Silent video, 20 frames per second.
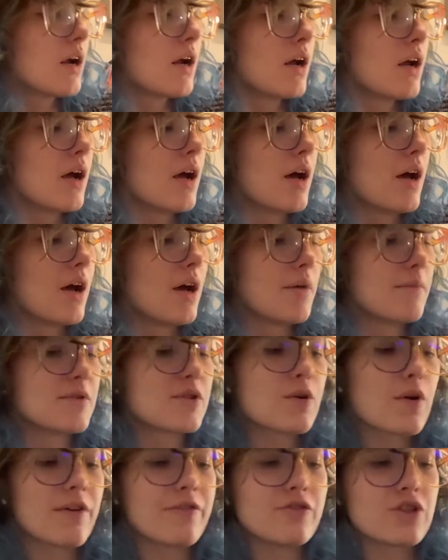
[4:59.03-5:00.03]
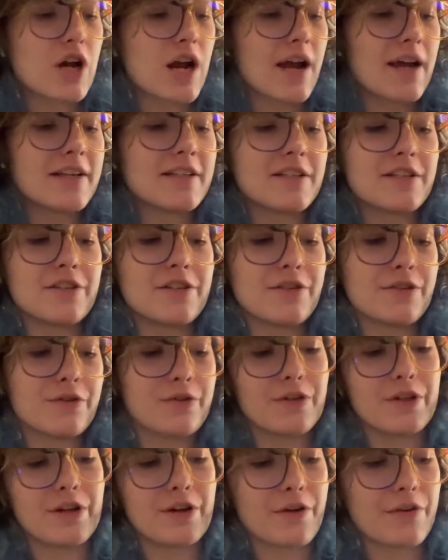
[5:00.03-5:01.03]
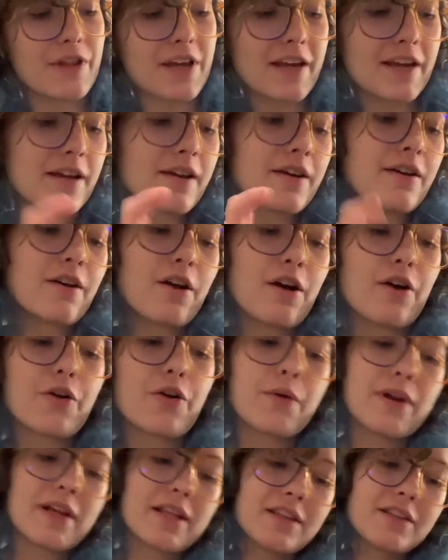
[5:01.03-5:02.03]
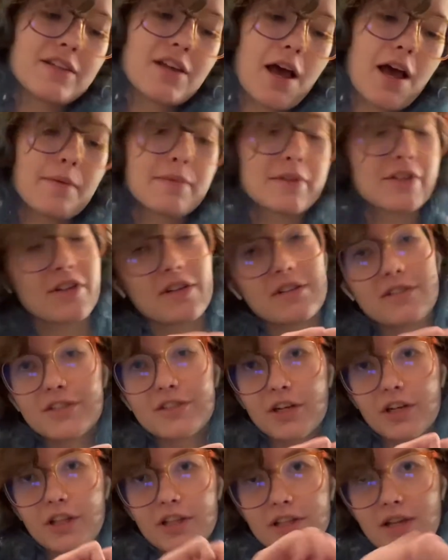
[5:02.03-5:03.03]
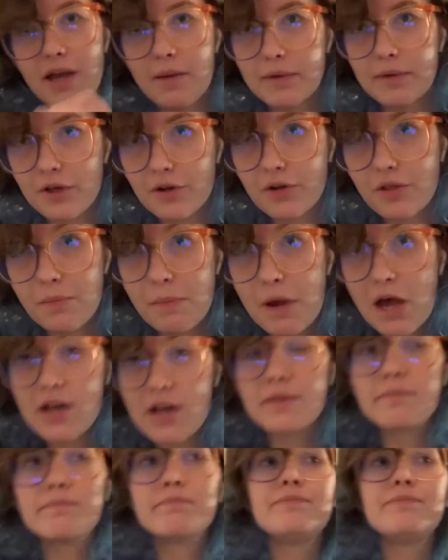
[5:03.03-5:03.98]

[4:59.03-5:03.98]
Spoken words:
So I've tried to do, you know, like I'll go in at the top, so then I'll start at the top and go to the bottom.